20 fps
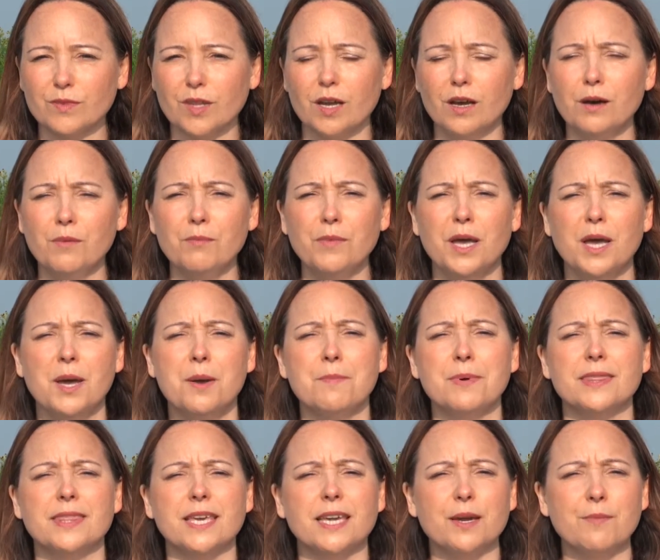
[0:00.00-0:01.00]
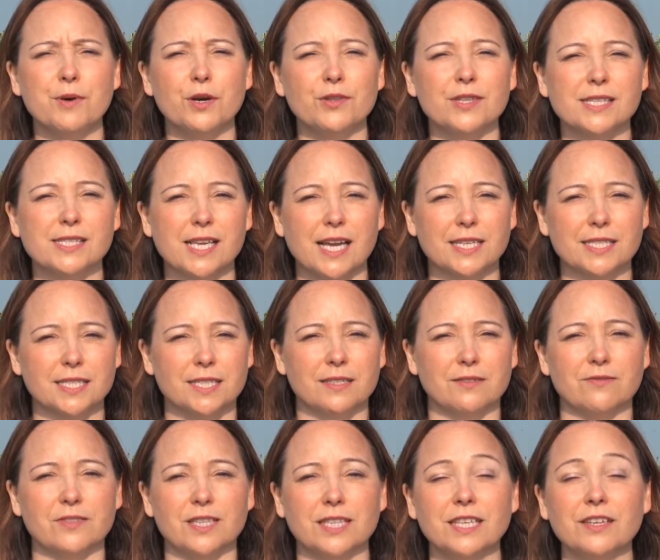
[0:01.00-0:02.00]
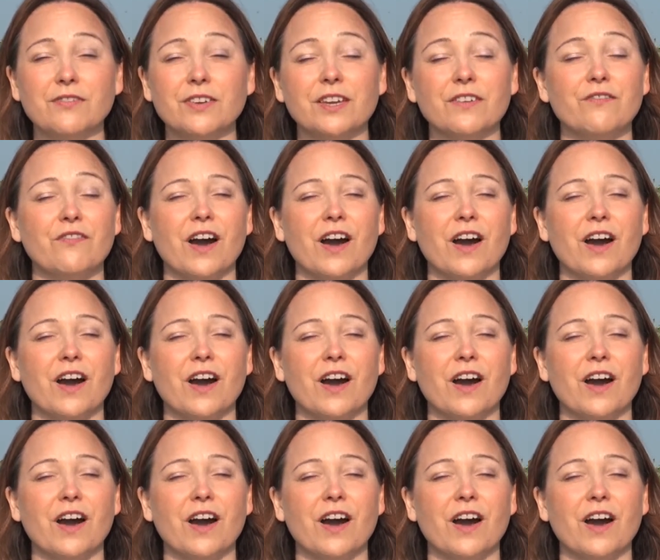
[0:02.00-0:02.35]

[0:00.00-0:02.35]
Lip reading: But think about this idea of living